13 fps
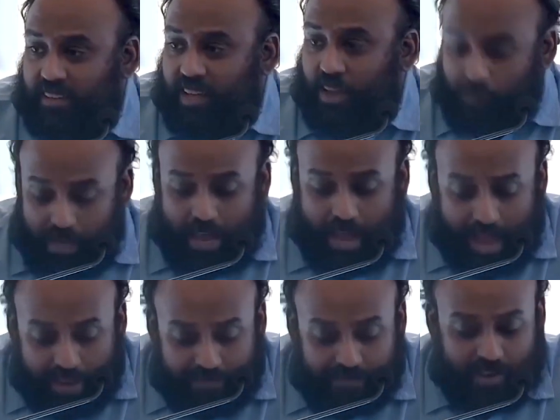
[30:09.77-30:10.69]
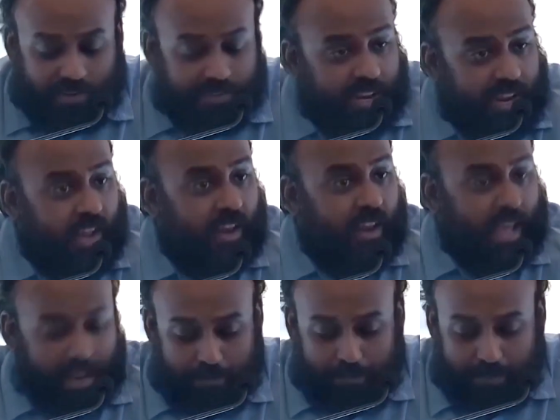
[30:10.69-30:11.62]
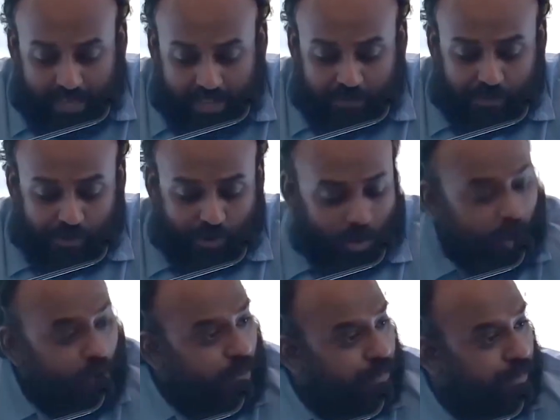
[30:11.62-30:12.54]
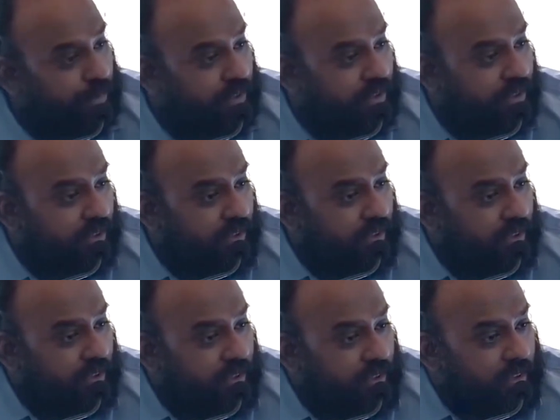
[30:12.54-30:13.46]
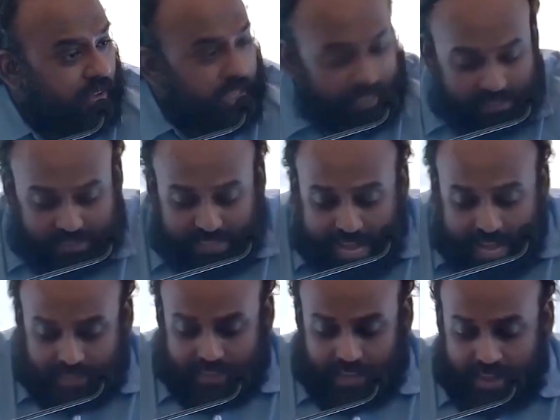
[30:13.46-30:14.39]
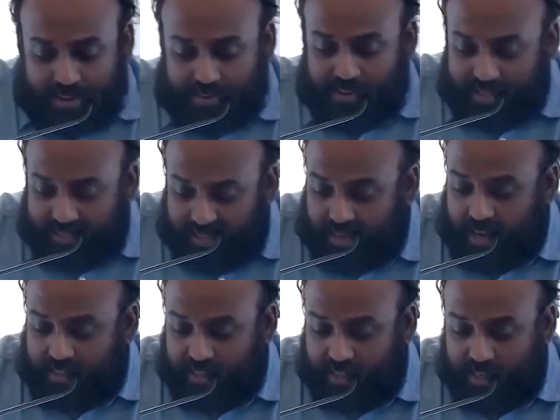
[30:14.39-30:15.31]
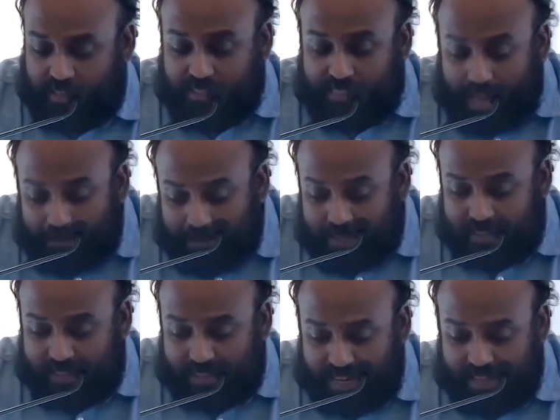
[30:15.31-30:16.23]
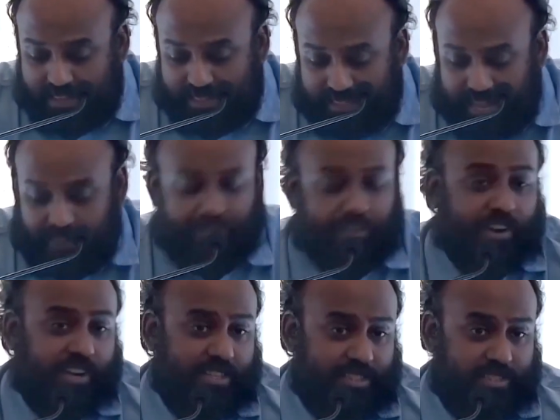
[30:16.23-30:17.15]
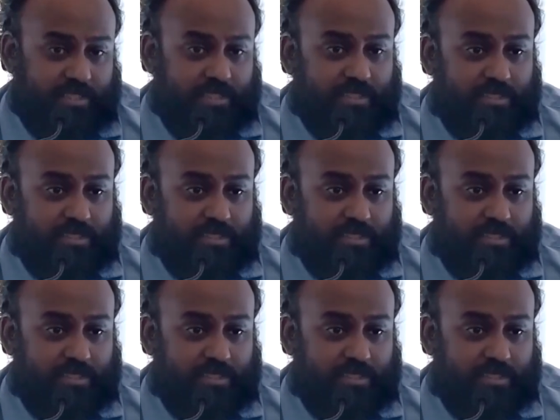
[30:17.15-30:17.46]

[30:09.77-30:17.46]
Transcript: We have a real and meaningful hope. His death and resurrection demonstrates that for us.